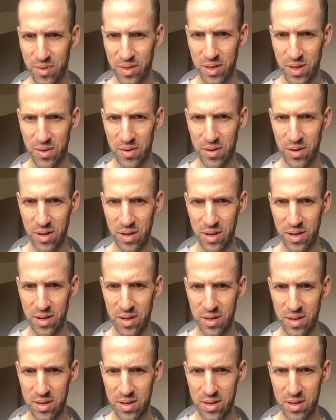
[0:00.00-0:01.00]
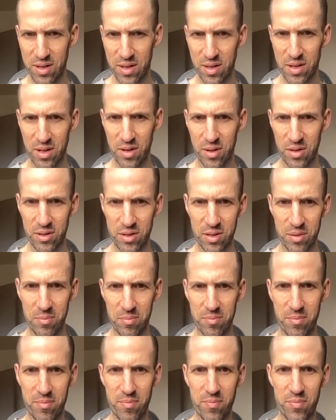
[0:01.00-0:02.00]
All right. Oh, here's
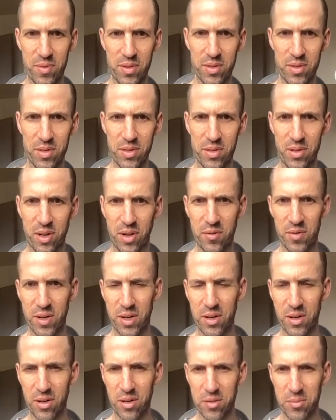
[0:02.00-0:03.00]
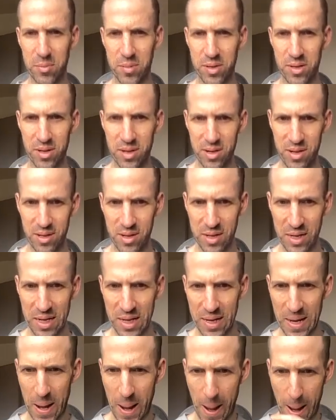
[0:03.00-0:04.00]
some. This is Harvey Kurtzman,
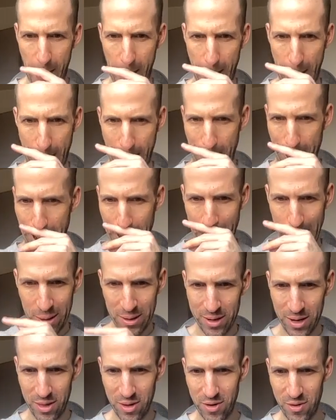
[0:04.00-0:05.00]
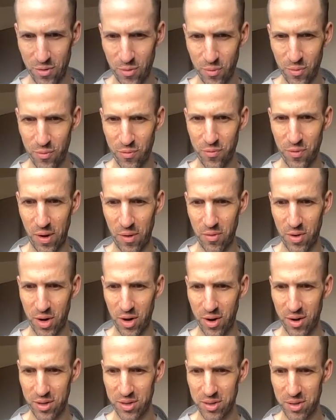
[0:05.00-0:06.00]
another favorite
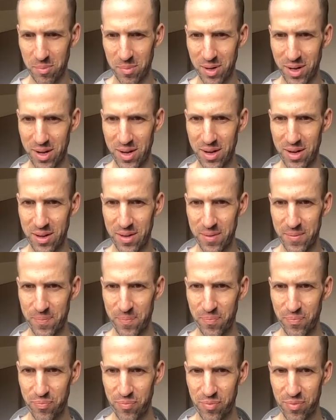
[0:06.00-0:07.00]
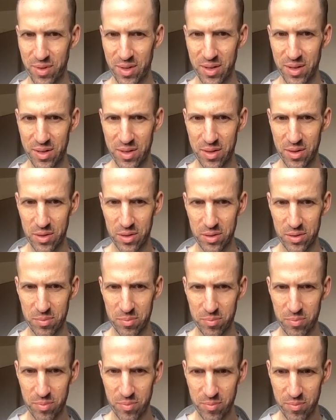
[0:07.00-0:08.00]
artist of mine. This
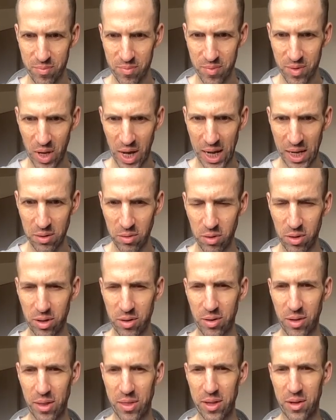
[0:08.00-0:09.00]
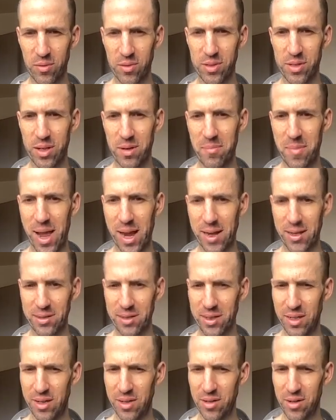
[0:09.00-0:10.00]
Hey Look, I think was a
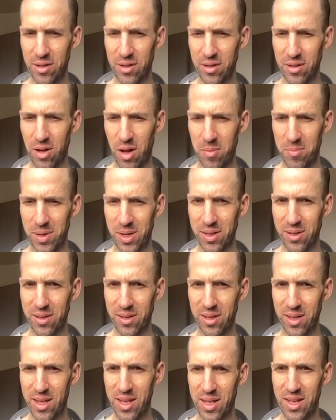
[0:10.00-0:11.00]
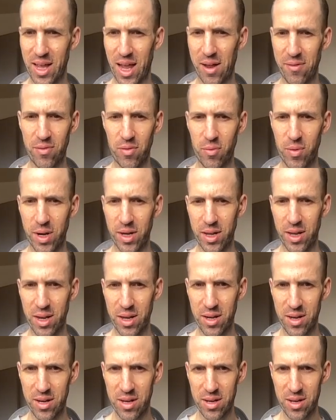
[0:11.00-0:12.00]
magazine or a comic I haven't read yet
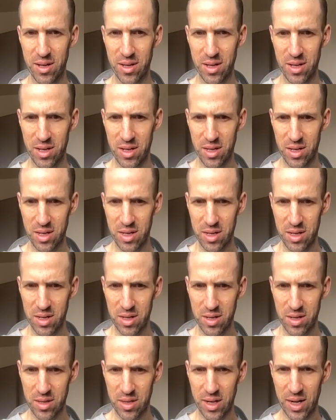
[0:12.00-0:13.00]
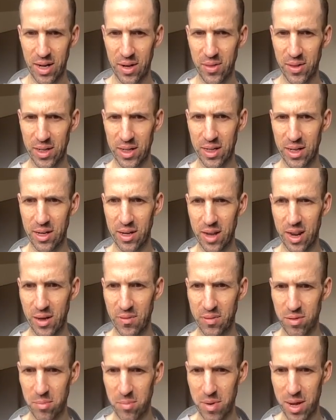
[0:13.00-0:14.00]
that I think he did
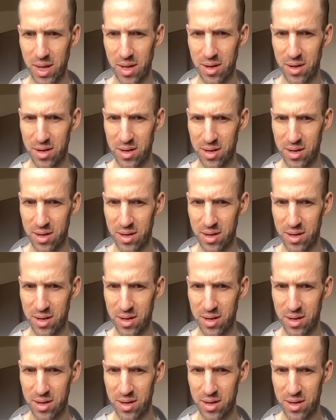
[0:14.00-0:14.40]
after Mad.